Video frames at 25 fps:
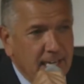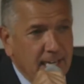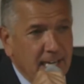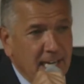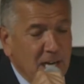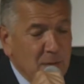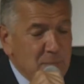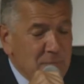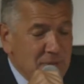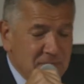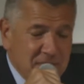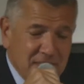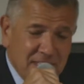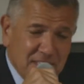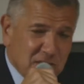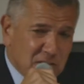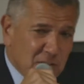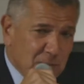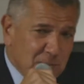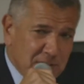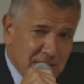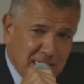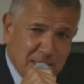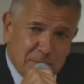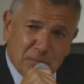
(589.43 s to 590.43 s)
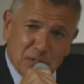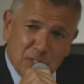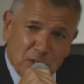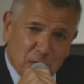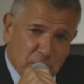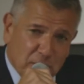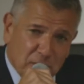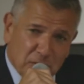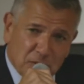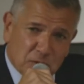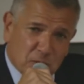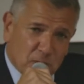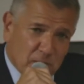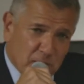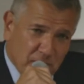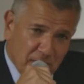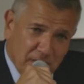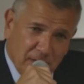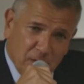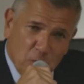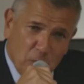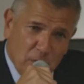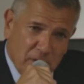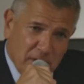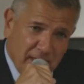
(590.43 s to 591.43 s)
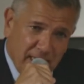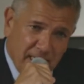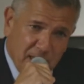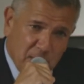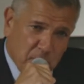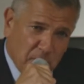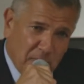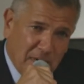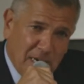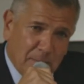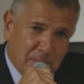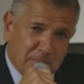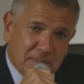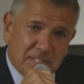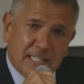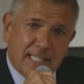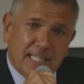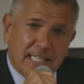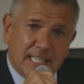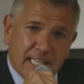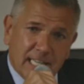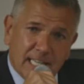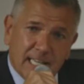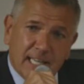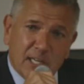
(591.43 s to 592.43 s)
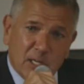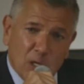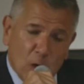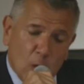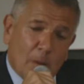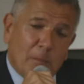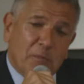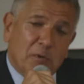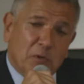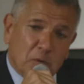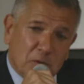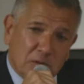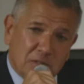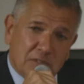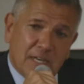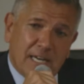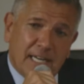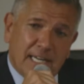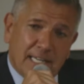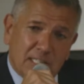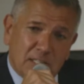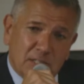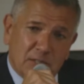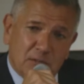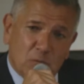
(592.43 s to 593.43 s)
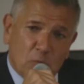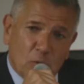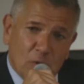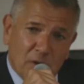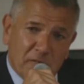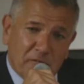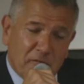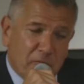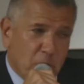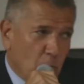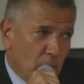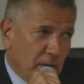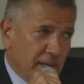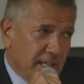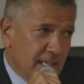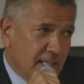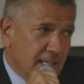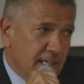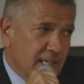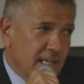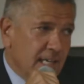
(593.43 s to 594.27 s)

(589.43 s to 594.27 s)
And then sometimes, you know, there's in Prop D, it can go up to as high as 140.